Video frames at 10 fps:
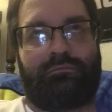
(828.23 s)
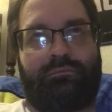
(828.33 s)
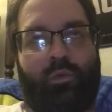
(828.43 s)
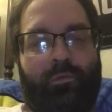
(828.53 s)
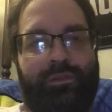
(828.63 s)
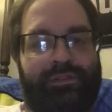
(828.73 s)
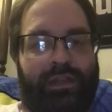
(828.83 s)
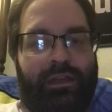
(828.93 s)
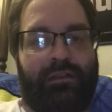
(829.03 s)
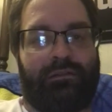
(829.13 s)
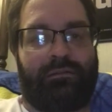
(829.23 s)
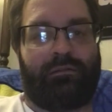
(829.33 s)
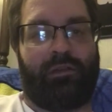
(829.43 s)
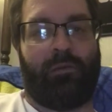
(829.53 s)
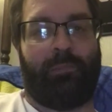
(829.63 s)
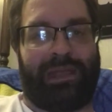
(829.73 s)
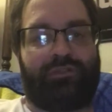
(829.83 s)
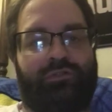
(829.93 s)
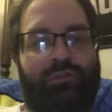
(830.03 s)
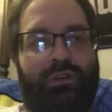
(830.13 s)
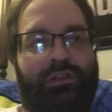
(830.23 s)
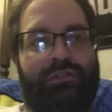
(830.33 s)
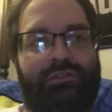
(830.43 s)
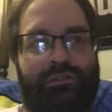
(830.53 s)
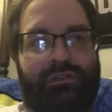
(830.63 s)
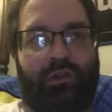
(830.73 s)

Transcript: Wolfenstein Panzerhund Editions,